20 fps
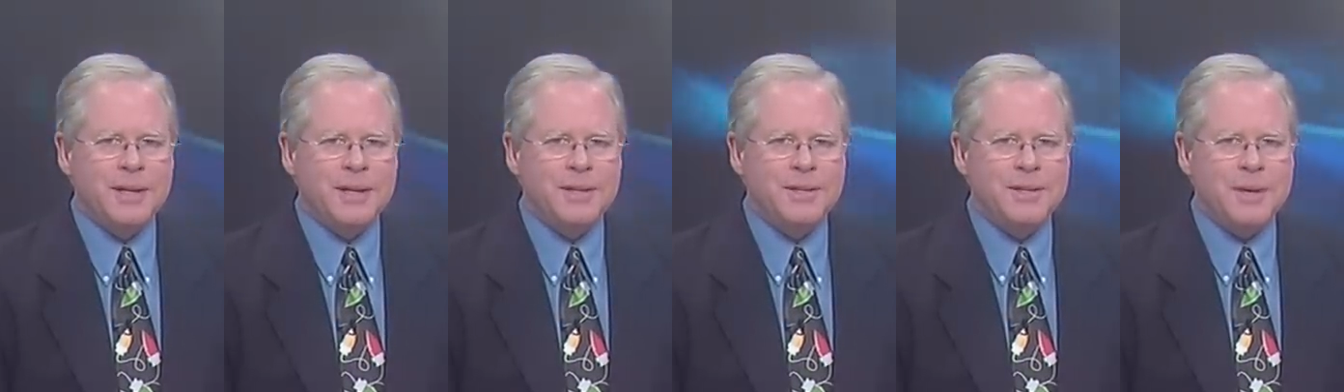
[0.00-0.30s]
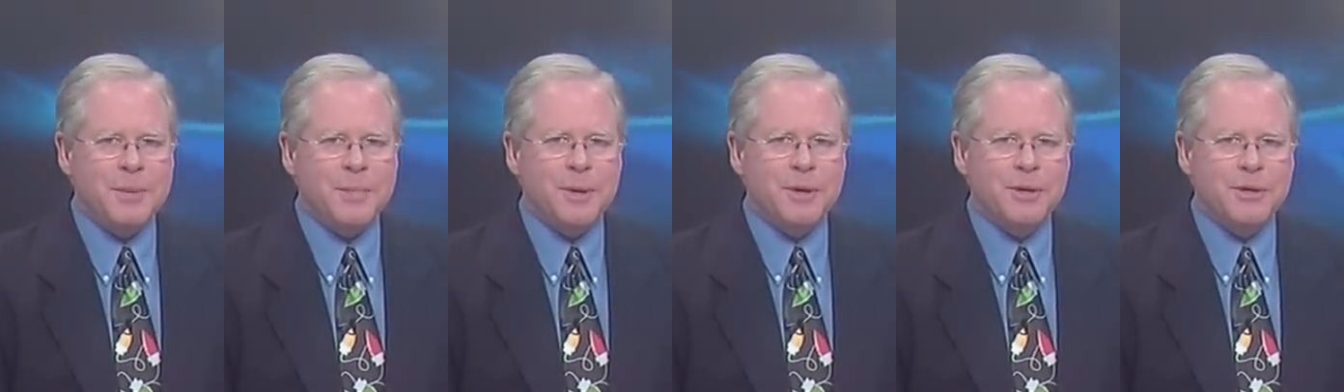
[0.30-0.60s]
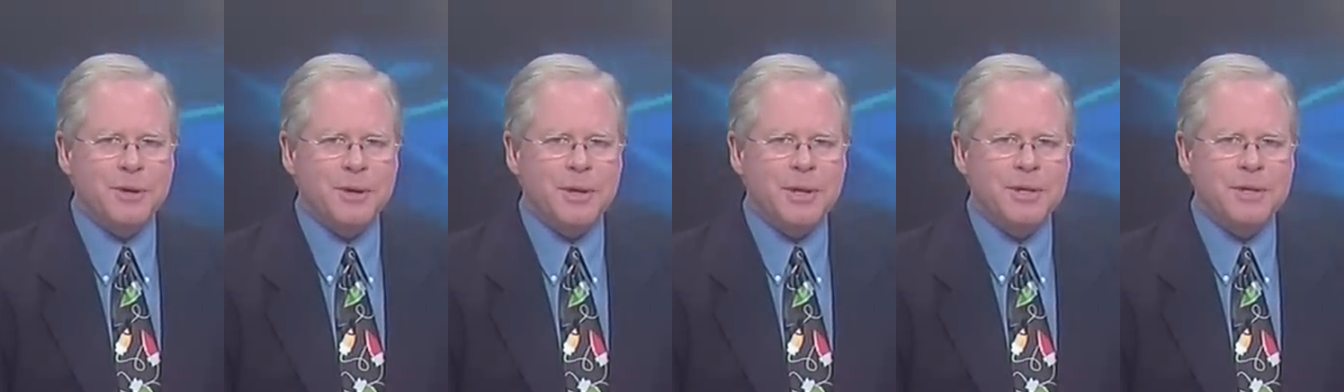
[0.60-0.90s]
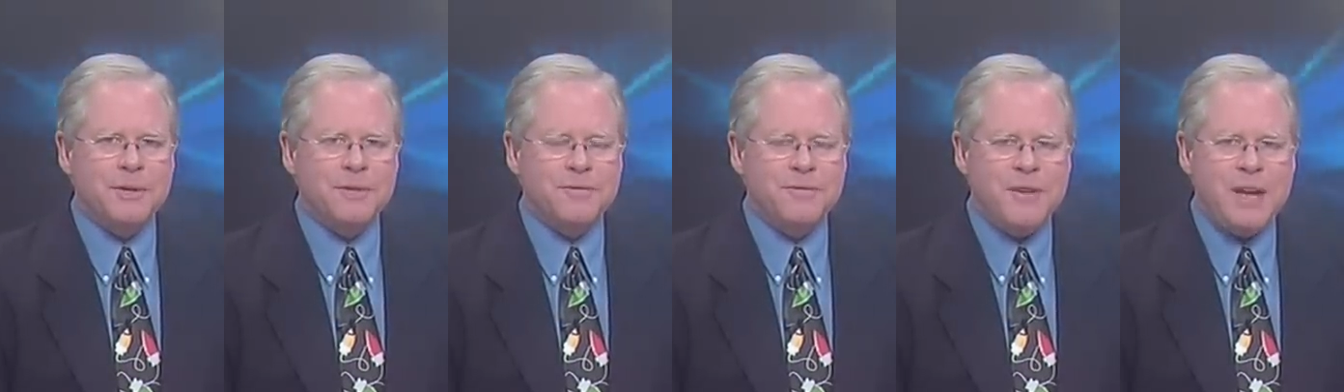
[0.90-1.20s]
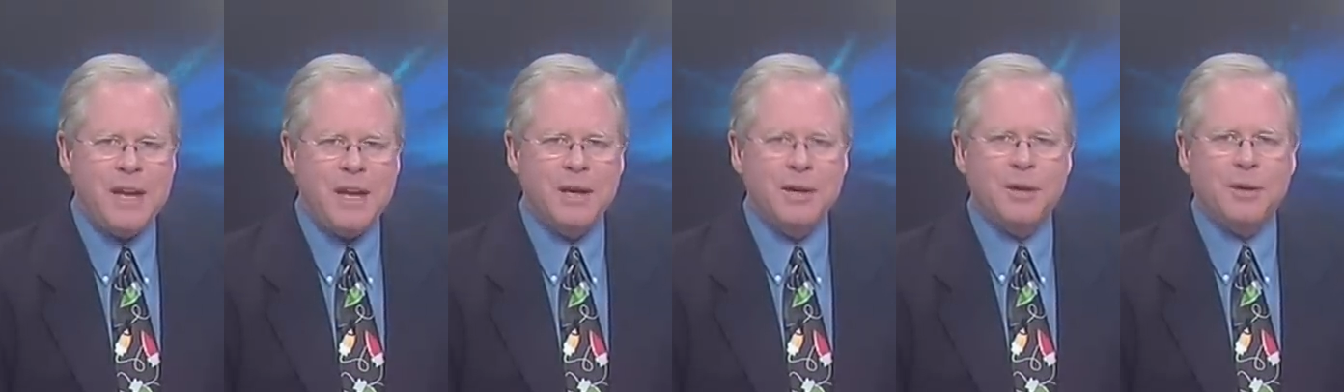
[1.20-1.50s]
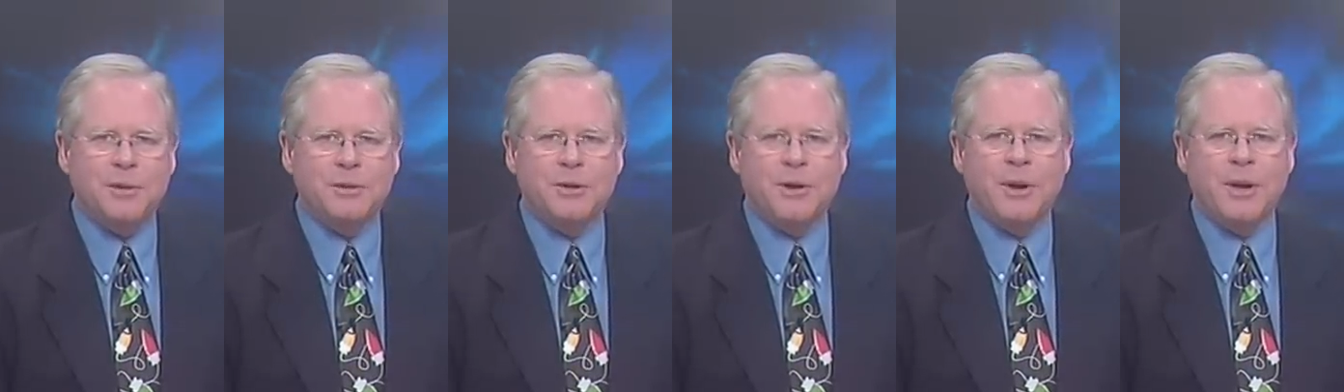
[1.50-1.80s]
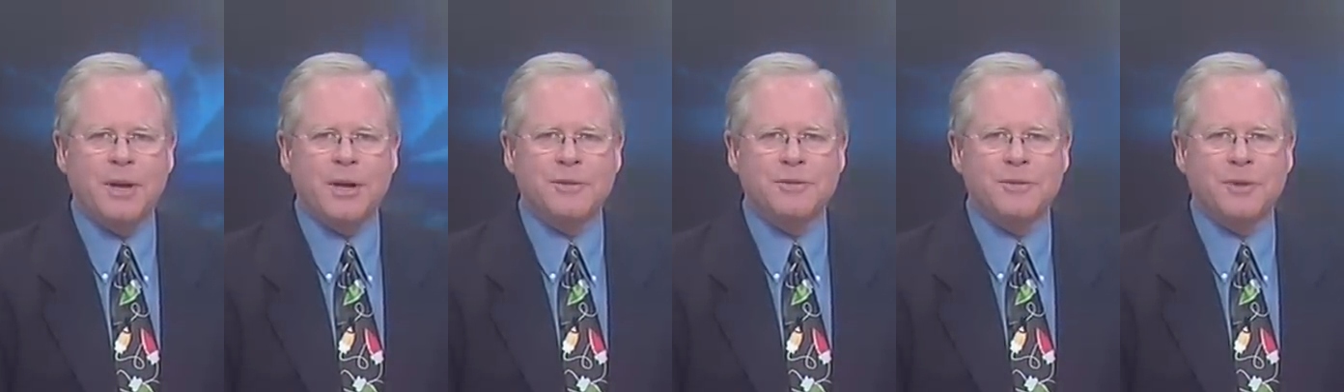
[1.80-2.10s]
Some are turning to vegan
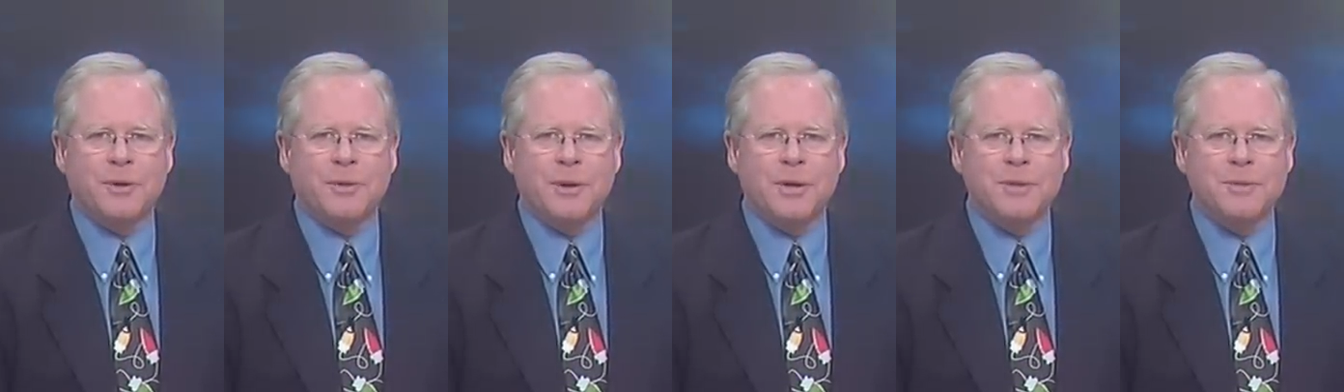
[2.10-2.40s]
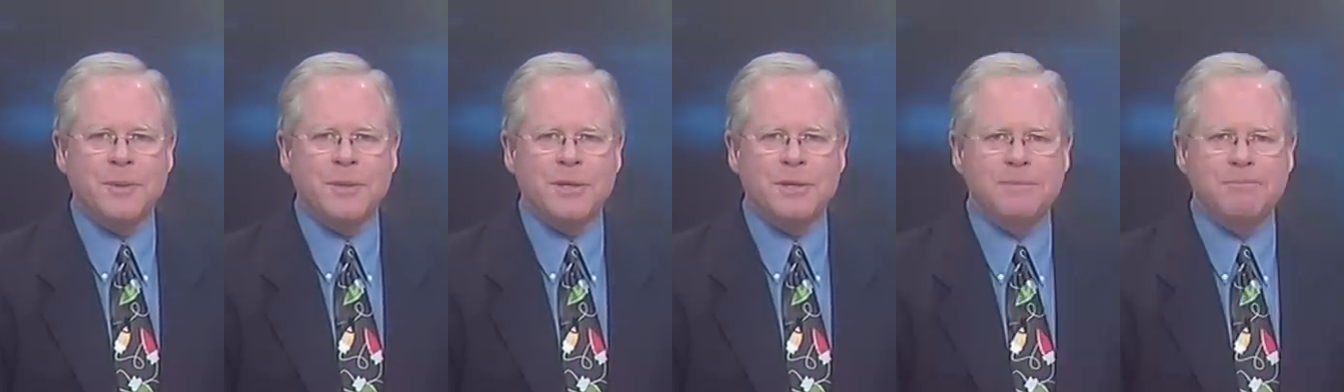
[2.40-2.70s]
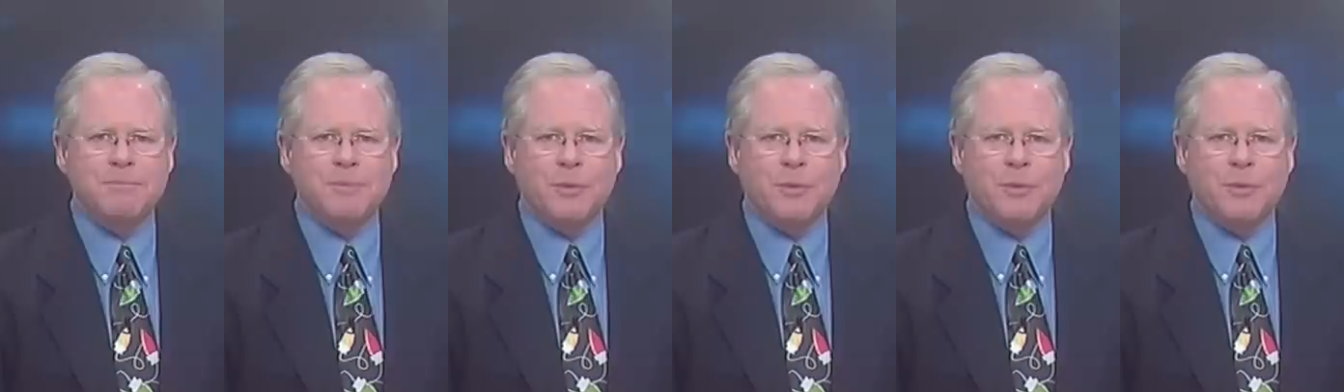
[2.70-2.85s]
alternatives for Christmas.